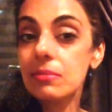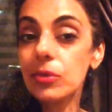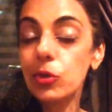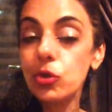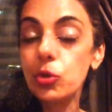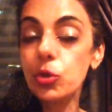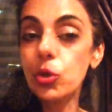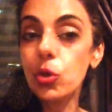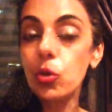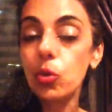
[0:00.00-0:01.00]
Those who
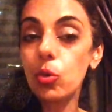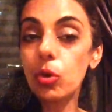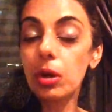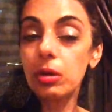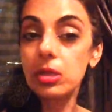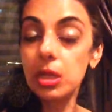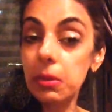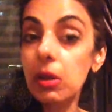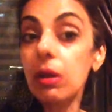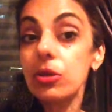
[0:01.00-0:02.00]
know
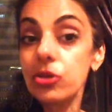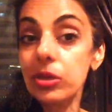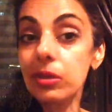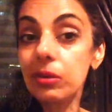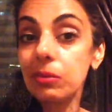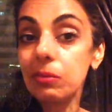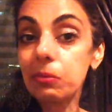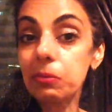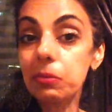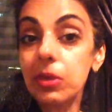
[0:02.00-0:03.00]
terminology
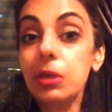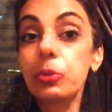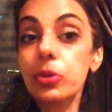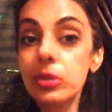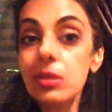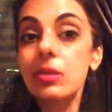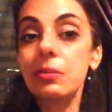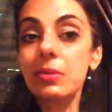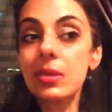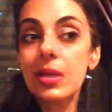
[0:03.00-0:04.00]
with computer
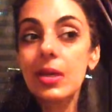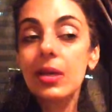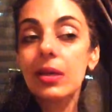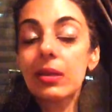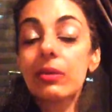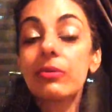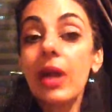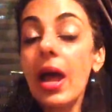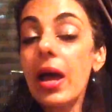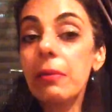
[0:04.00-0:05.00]
systems, the
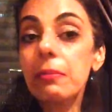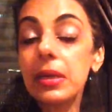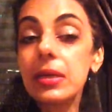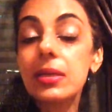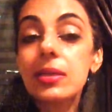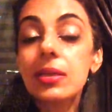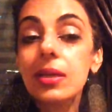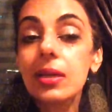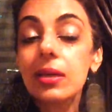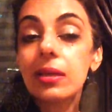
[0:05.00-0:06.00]
RAM is
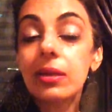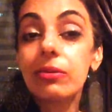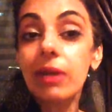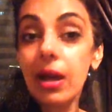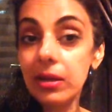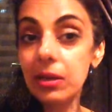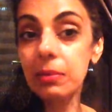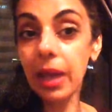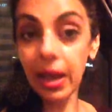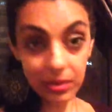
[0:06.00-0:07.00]
the
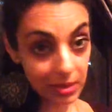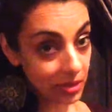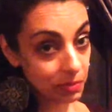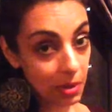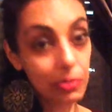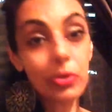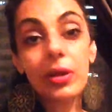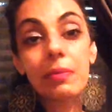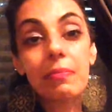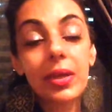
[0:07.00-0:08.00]
random access memory.
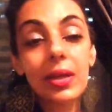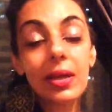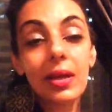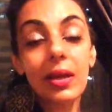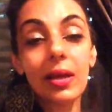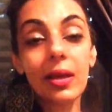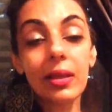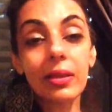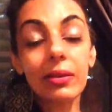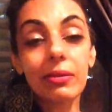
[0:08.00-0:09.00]

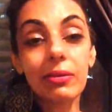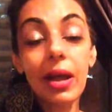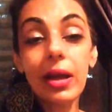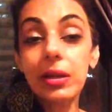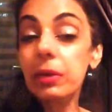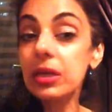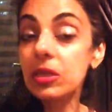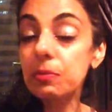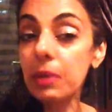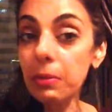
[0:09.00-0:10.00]
The random access
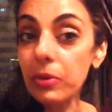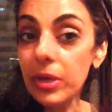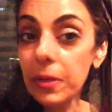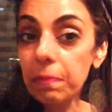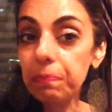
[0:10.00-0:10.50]
memory